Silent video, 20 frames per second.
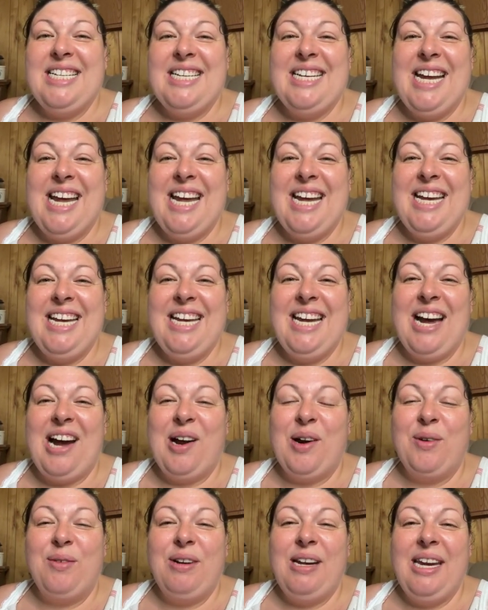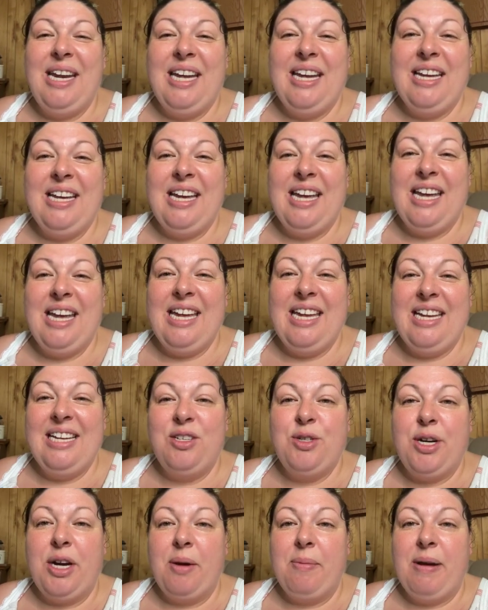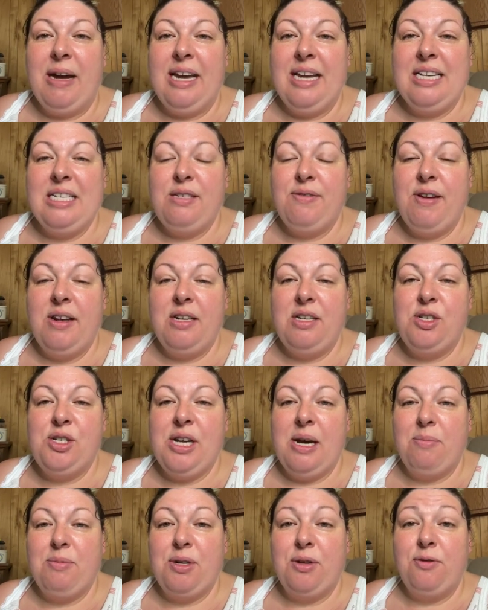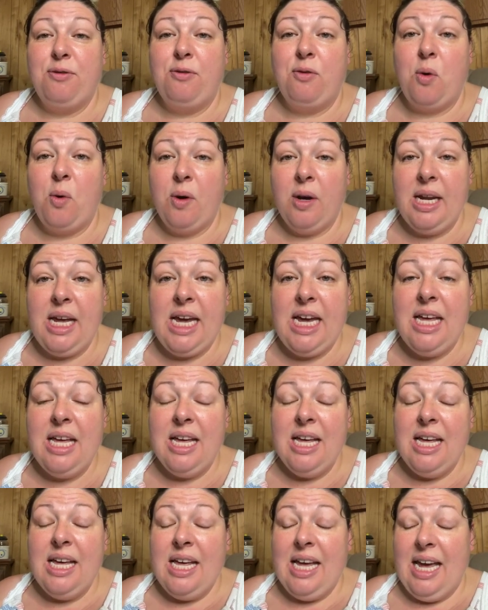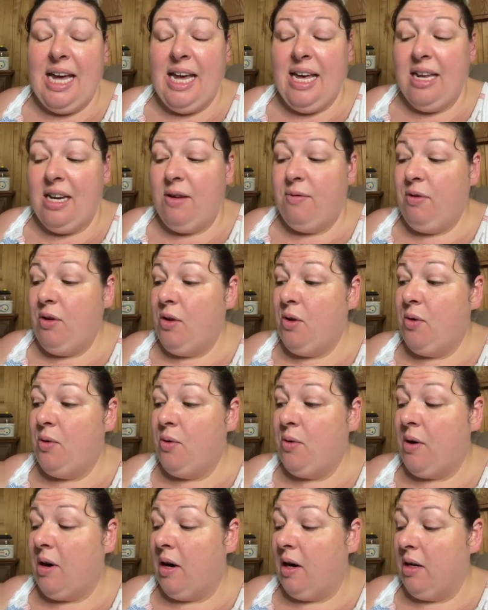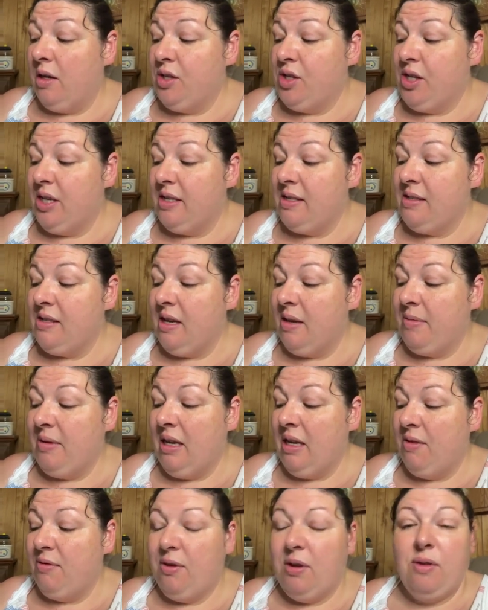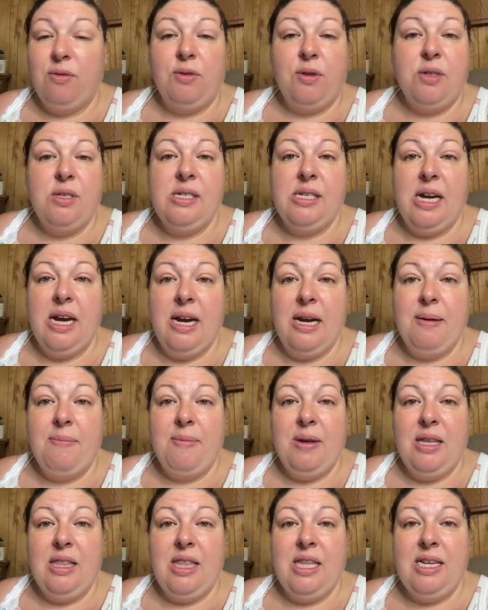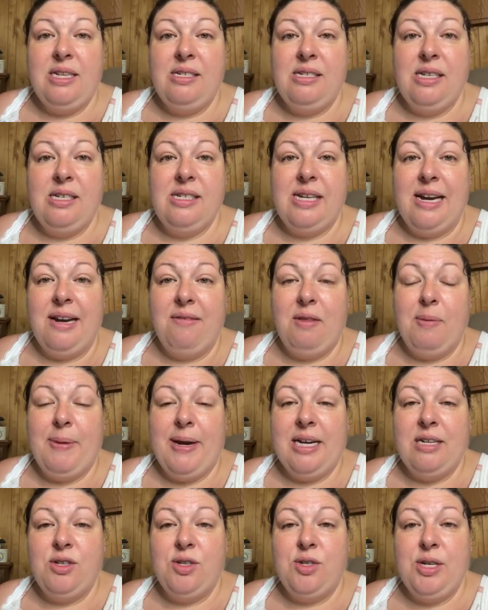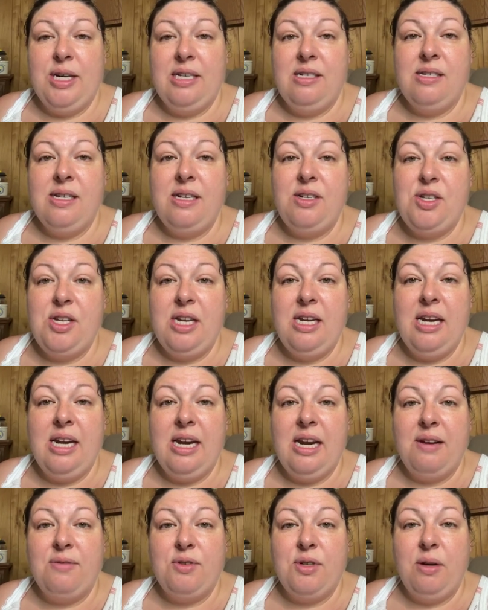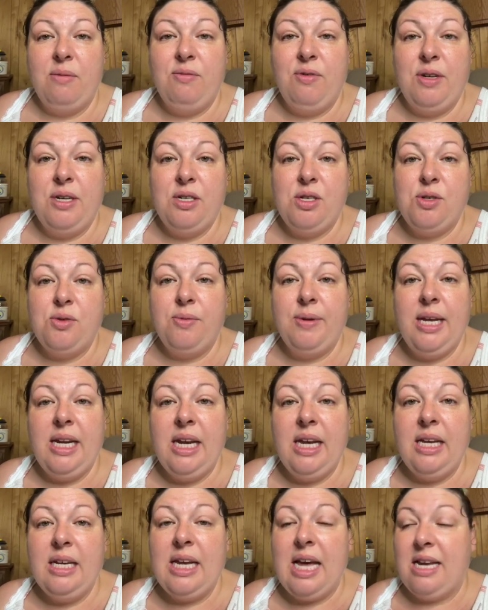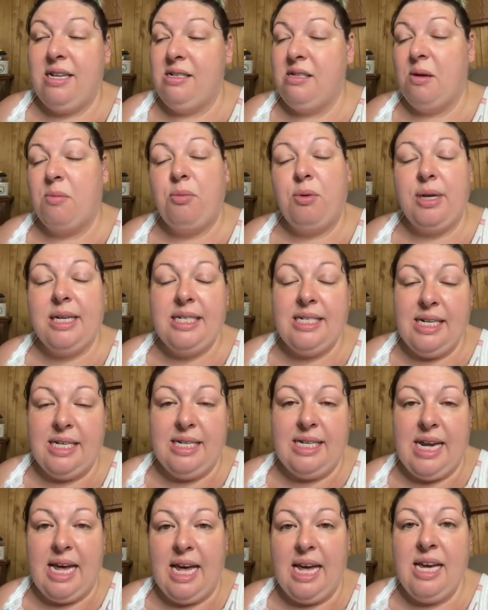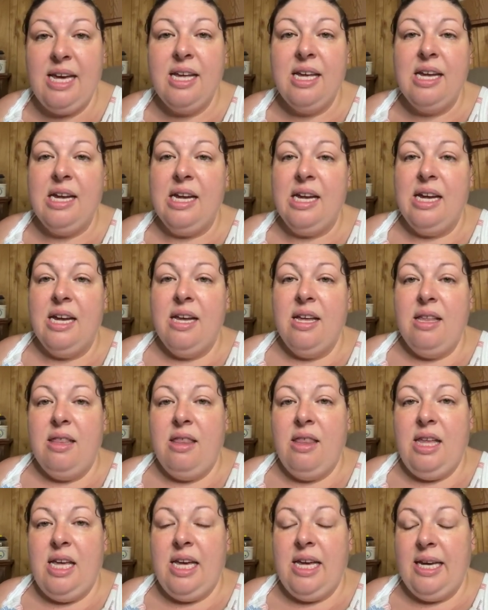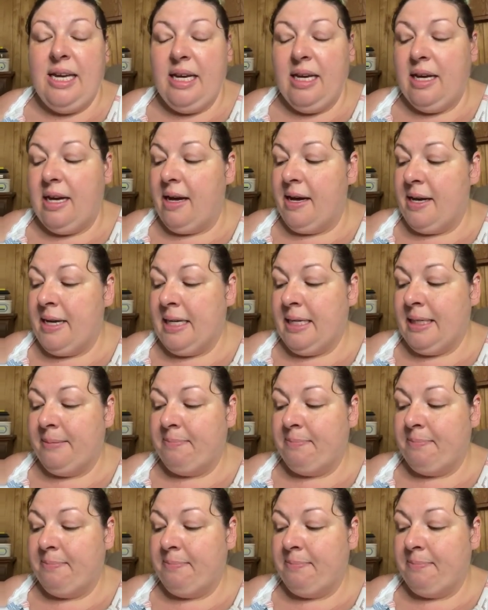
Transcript: Today, our reading in Jeremiah is found in chapter 40, and if you are just coming in for the first time, this is out of the Passion Translation, and after I'm finished reading, at some point today, the